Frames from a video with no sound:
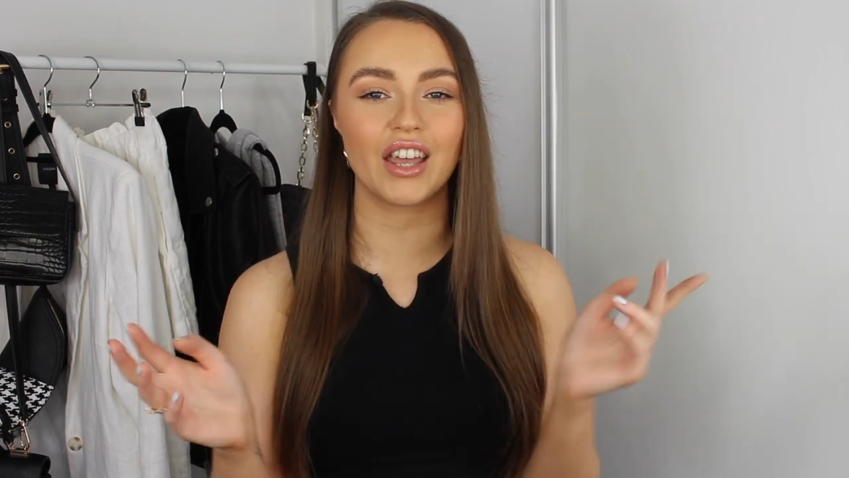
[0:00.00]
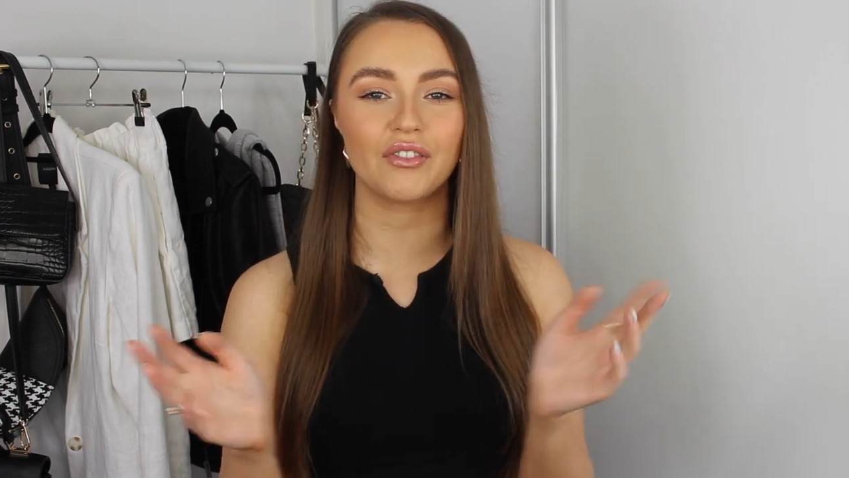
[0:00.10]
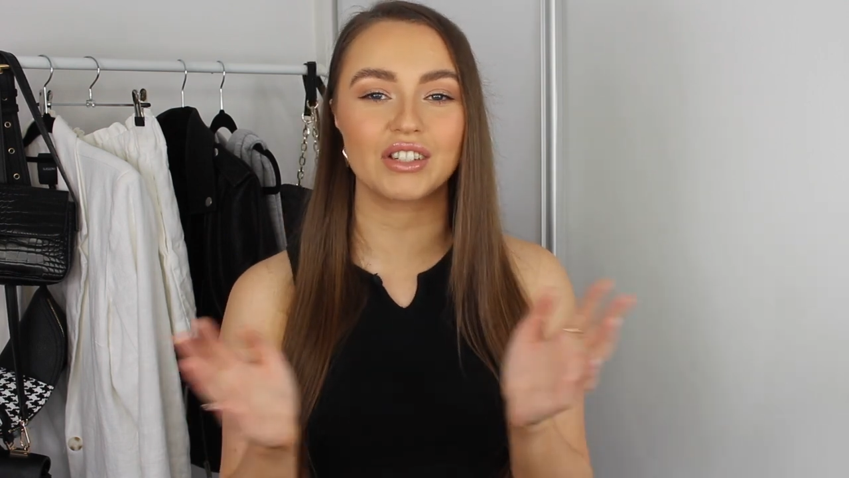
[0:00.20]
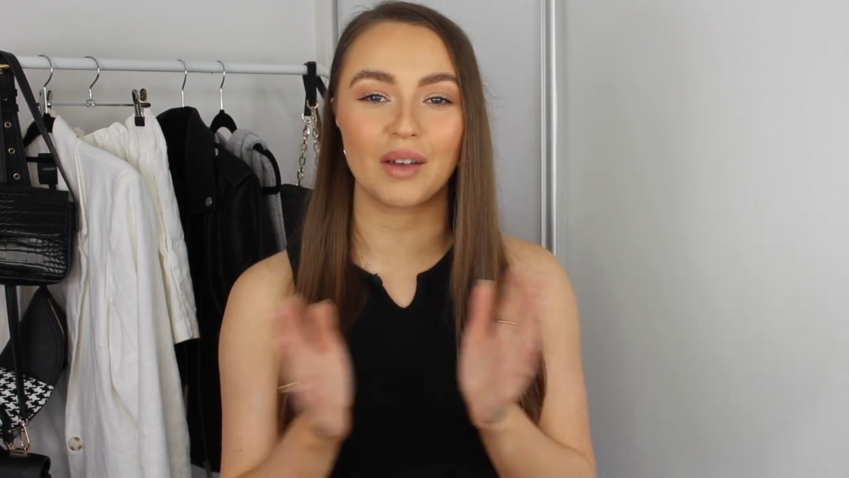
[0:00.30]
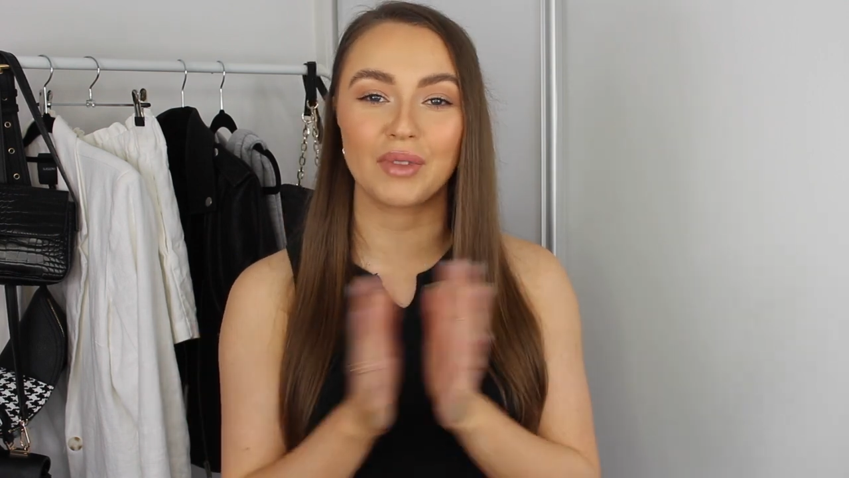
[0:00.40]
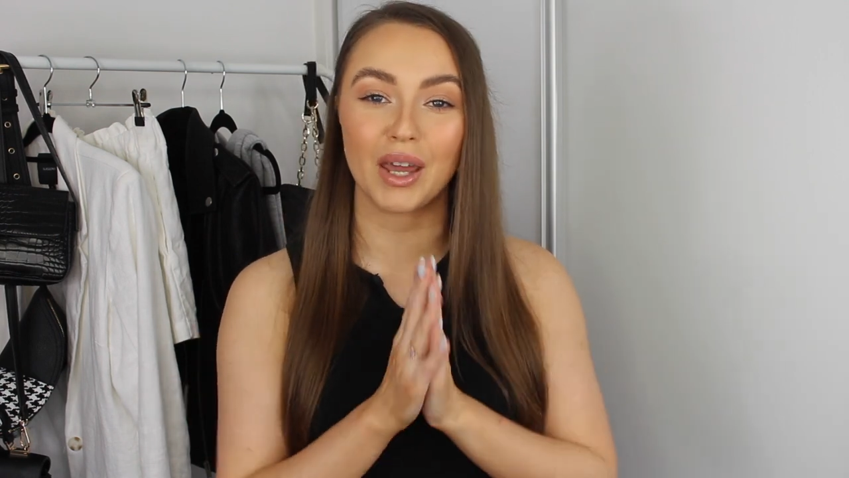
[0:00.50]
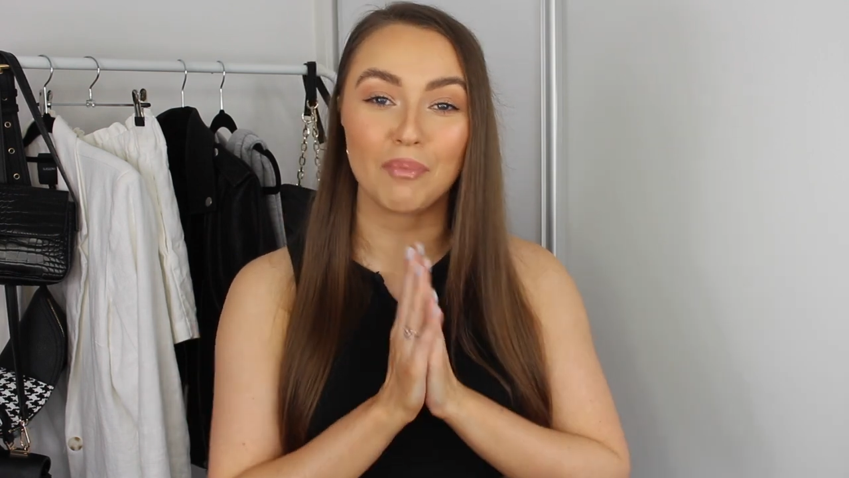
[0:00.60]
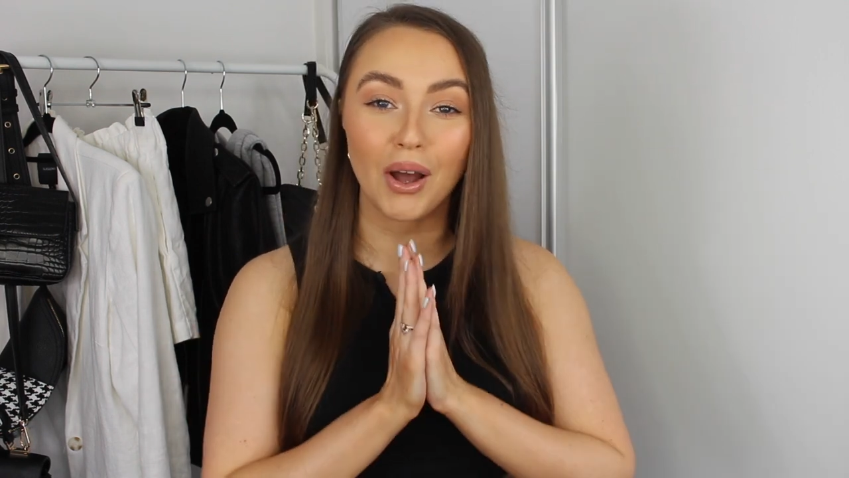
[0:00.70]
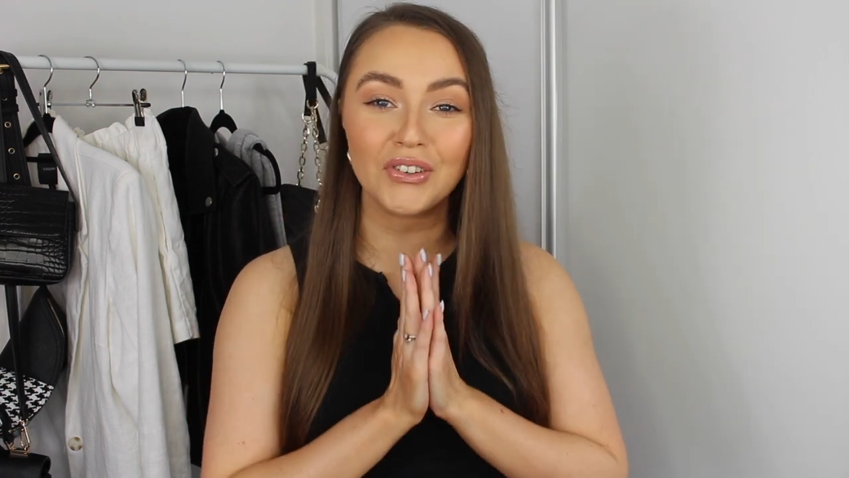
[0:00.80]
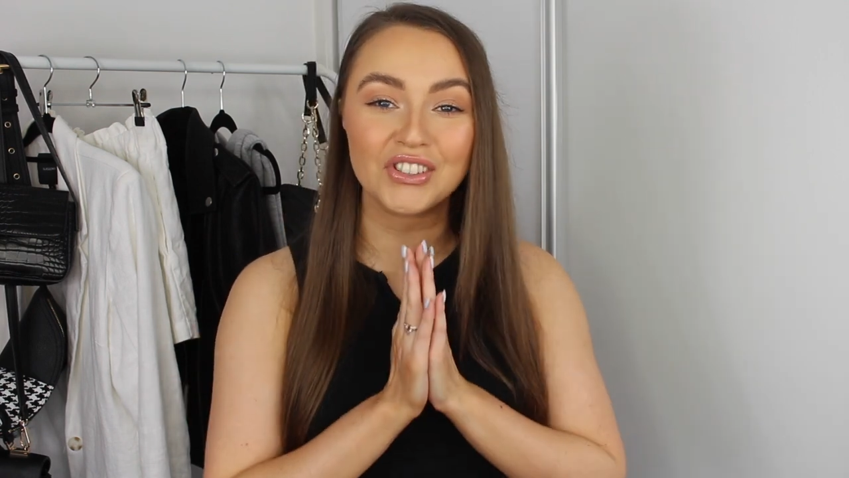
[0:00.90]
every time that I
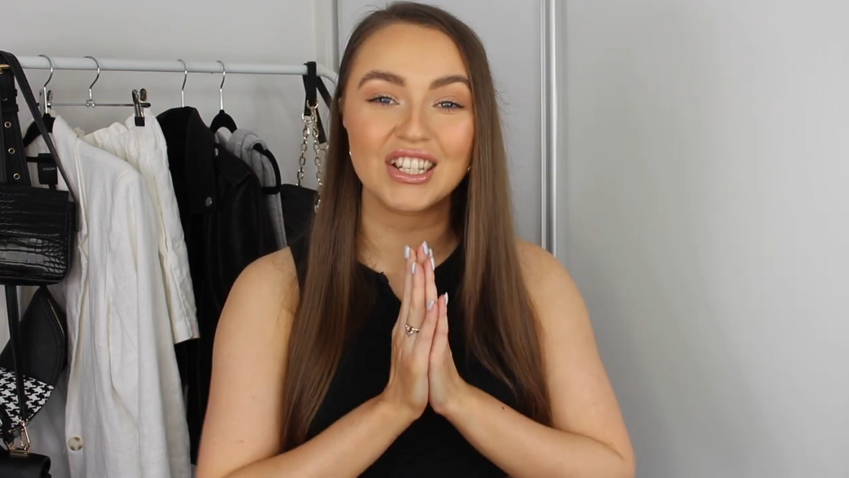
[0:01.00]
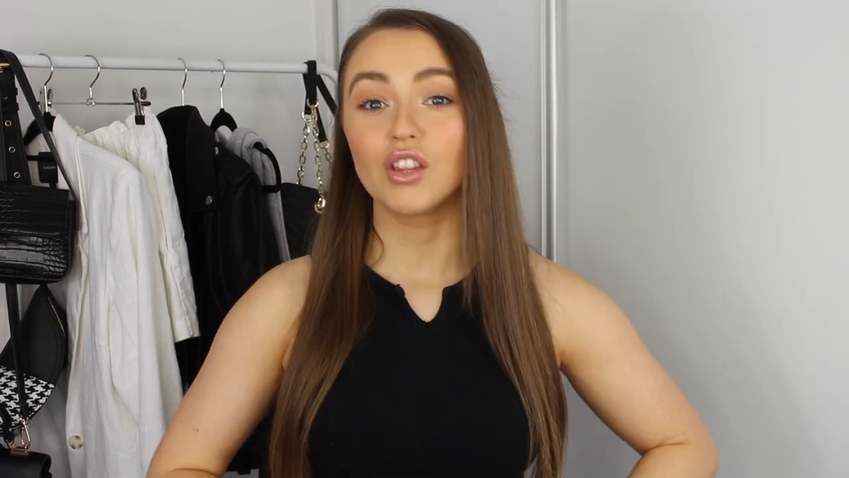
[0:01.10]
post.